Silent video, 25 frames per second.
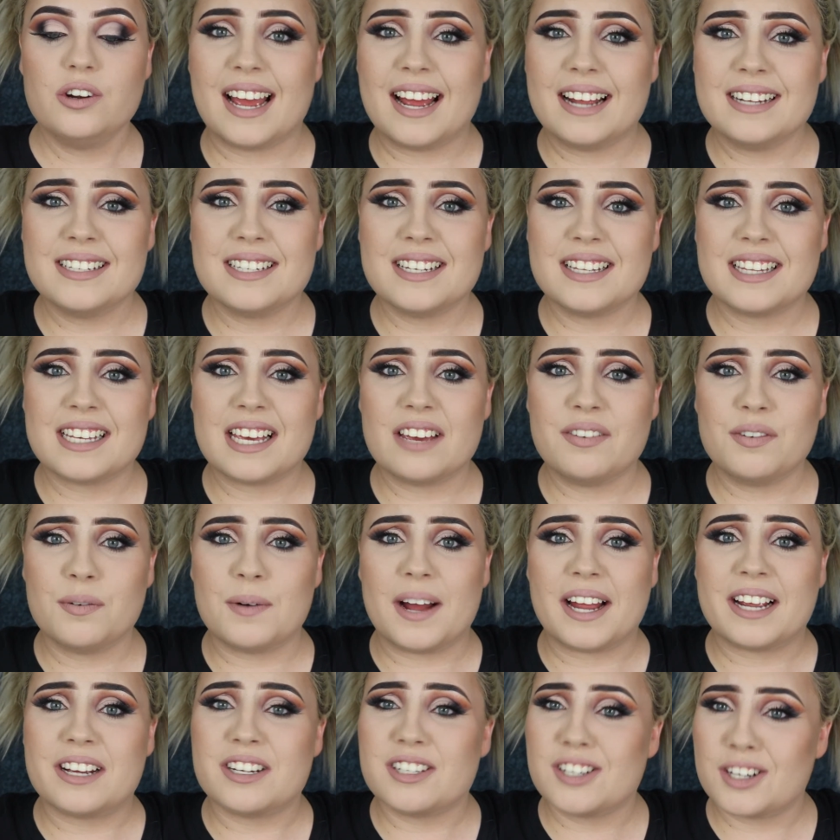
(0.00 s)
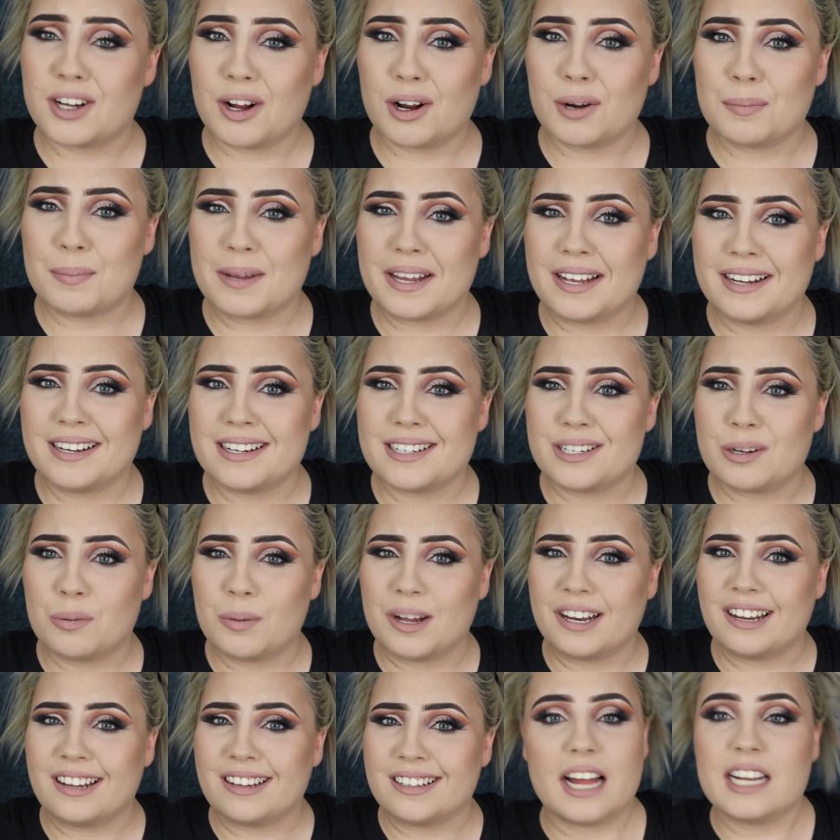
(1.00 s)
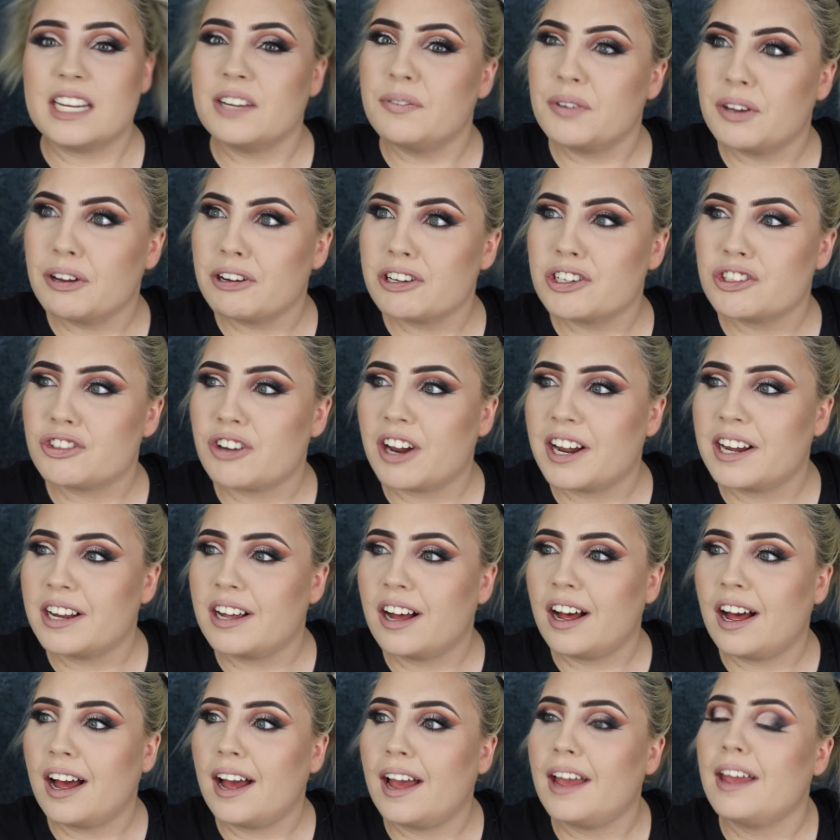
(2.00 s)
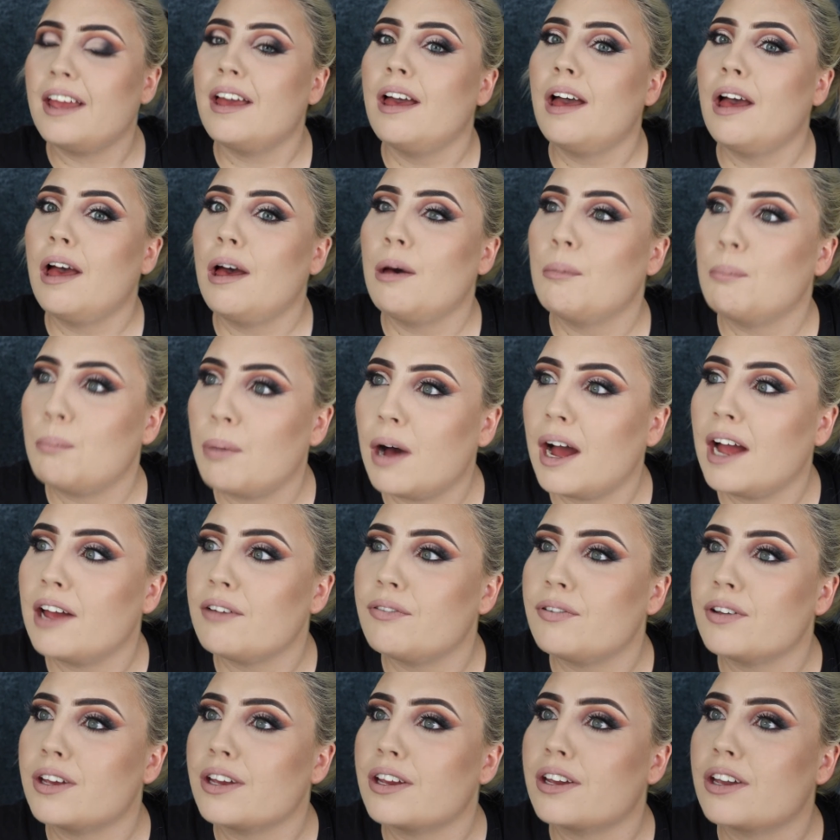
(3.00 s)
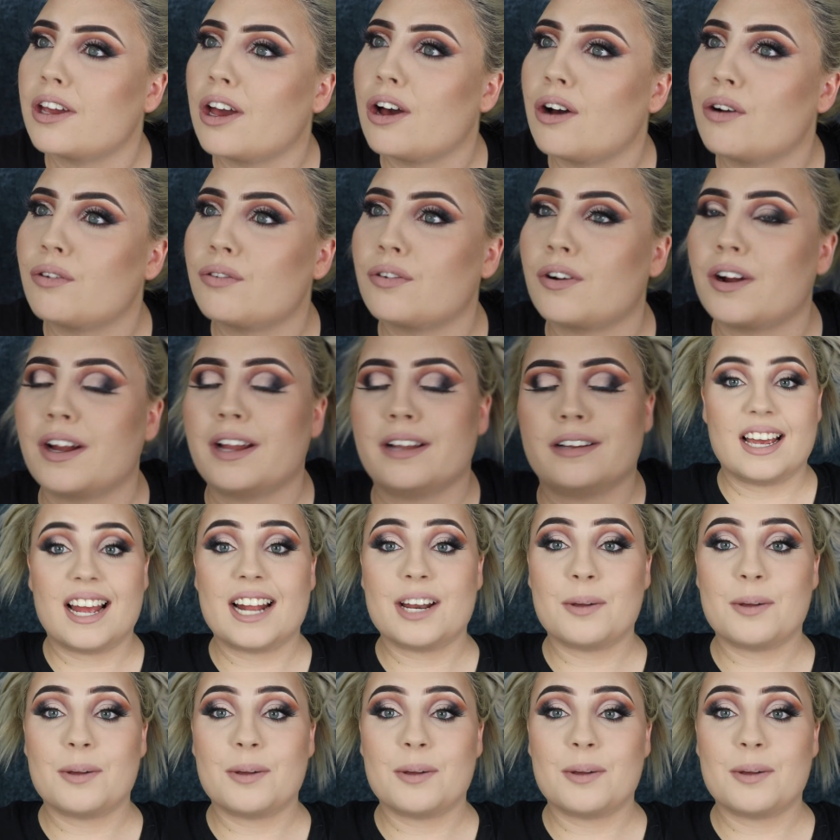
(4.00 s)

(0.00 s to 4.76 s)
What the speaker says: Enter the giveaway because you got to be in it to win it. And if you're a straight guy, buy it for your girlfriend.